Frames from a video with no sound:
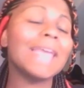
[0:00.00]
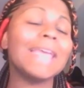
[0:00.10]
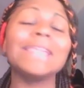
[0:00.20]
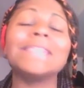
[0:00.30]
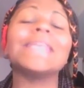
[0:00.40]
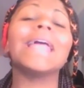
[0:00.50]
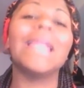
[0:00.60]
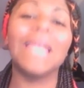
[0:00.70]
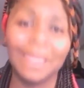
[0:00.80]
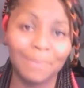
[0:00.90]
is
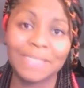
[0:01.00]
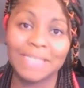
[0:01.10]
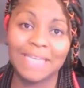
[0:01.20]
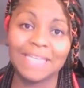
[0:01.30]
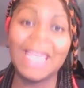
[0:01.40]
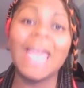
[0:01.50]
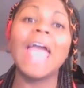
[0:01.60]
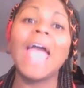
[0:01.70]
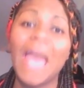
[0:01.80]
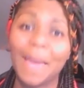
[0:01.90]
limited
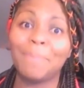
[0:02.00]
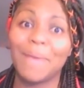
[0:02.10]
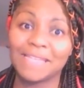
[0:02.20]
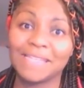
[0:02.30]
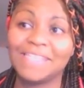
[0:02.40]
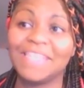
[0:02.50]
at best